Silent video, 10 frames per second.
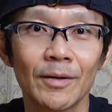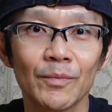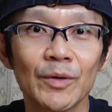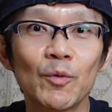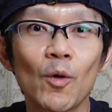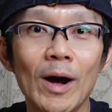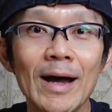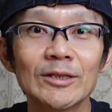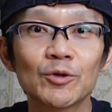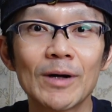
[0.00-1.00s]
Before
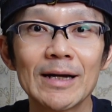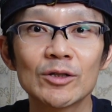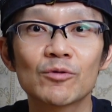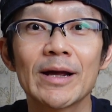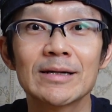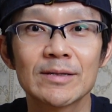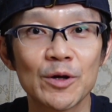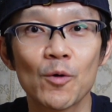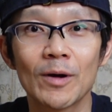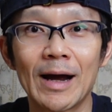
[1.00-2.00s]
I try Toraya's
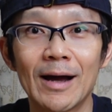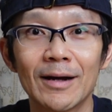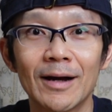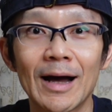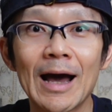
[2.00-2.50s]
Yokan,